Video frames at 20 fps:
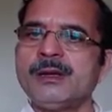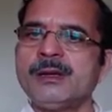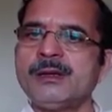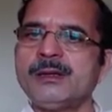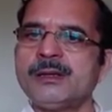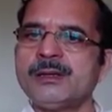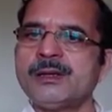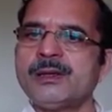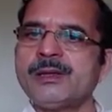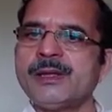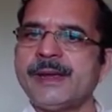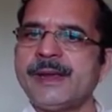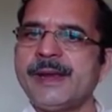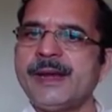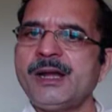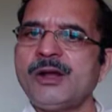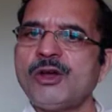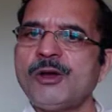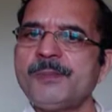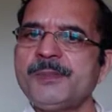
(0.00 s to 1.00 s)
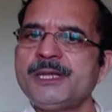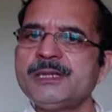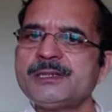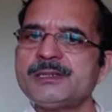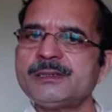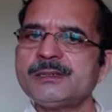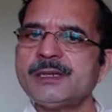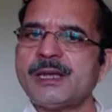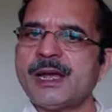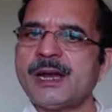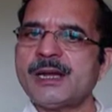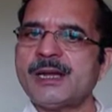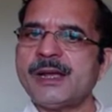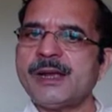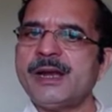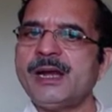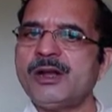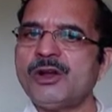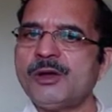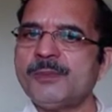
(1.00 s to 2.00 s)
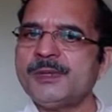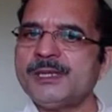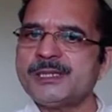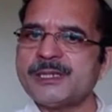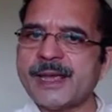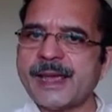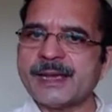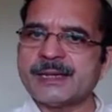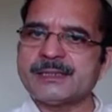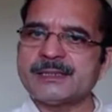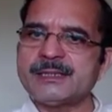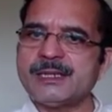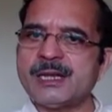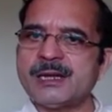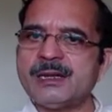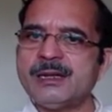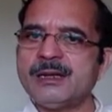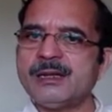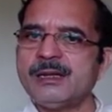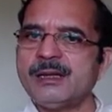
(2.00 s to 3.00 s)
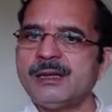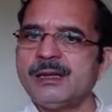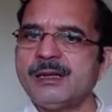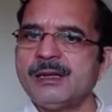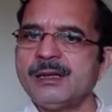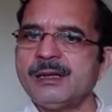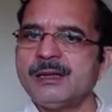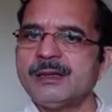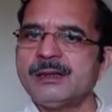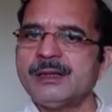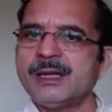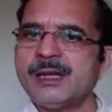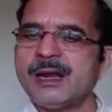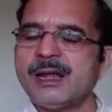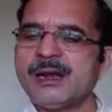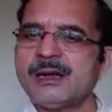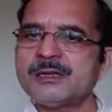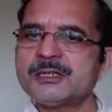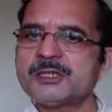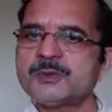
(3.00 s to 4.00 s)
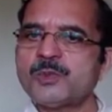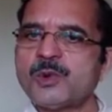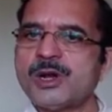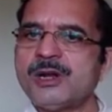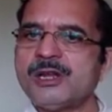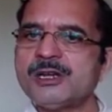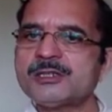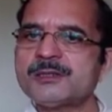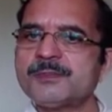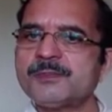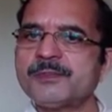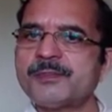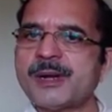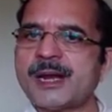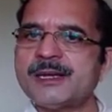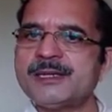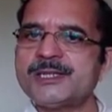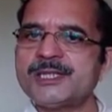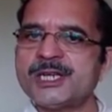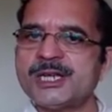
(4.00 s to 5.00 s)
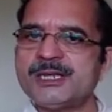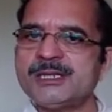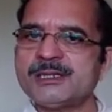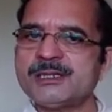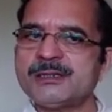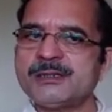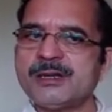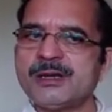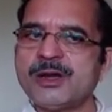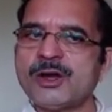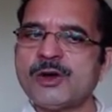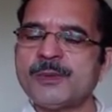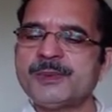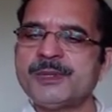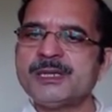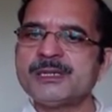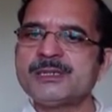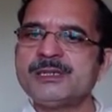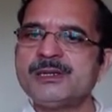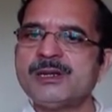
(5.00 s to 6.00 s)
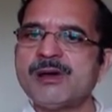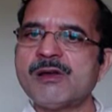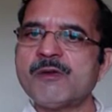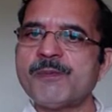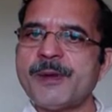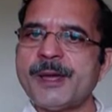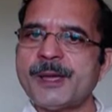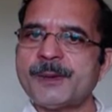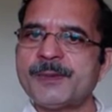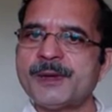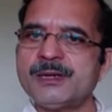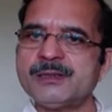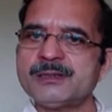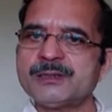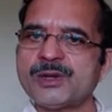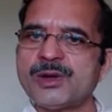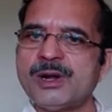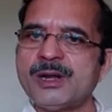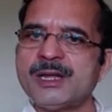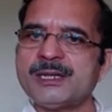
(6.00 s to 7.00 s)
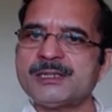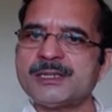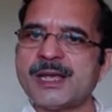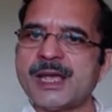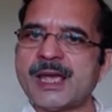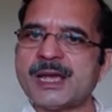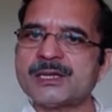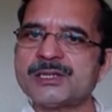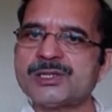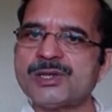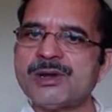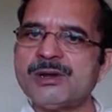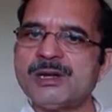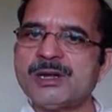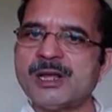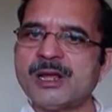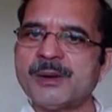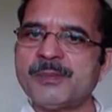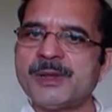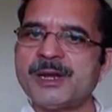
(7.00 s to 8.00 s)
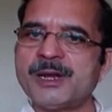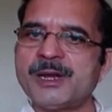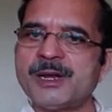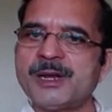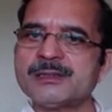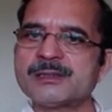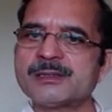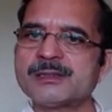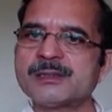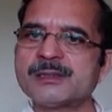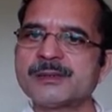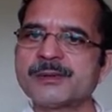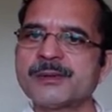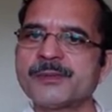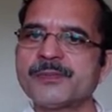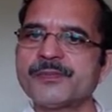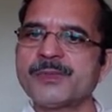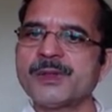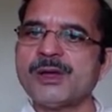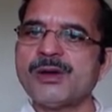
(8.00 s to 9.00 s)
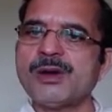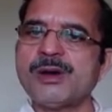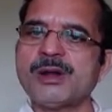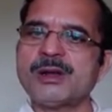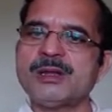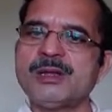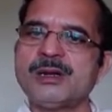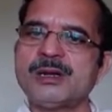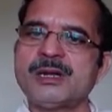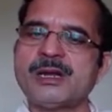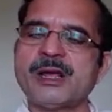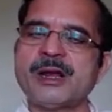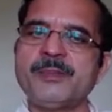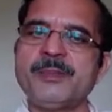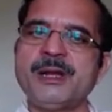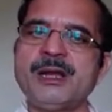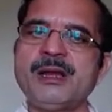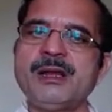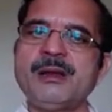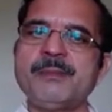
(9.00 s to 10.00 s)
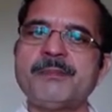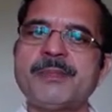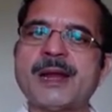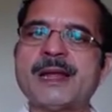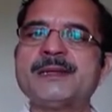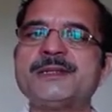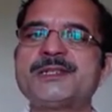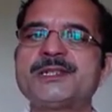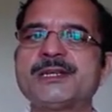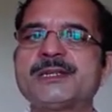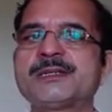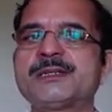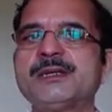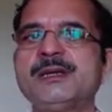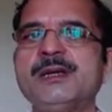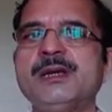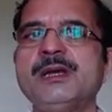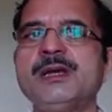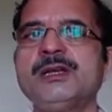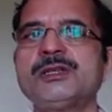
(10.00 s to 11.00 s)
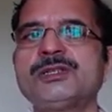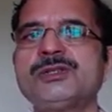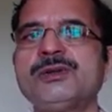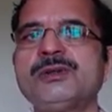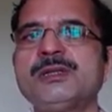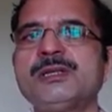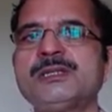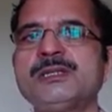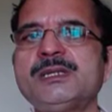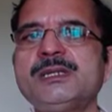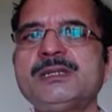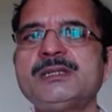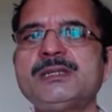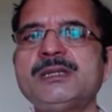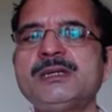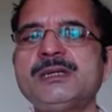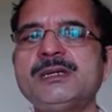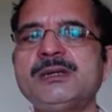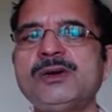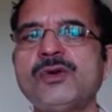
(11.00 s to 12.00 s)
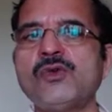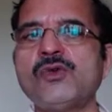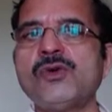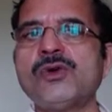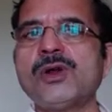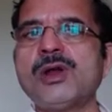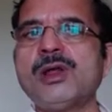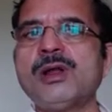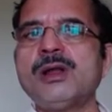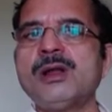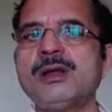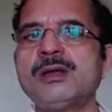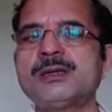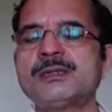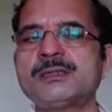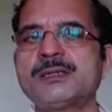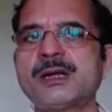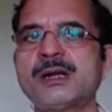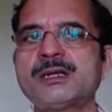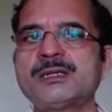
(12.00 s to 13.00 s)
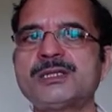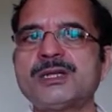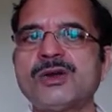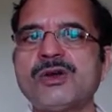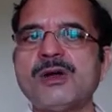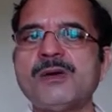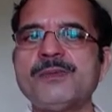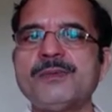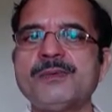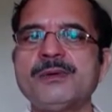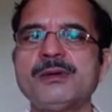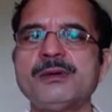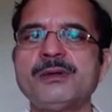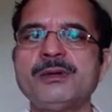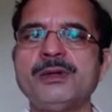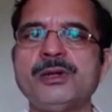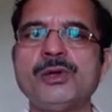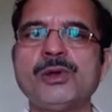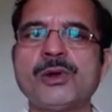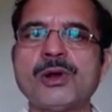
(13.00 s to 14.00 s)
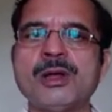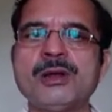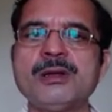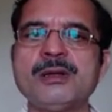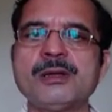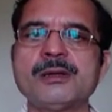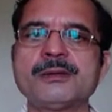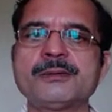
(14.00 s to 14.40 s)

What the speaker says: Now at the end of this axon, there are smaller branches of these nerve fibers called as axon terminals, or the terminal branches. So this is the overall structure of neuron.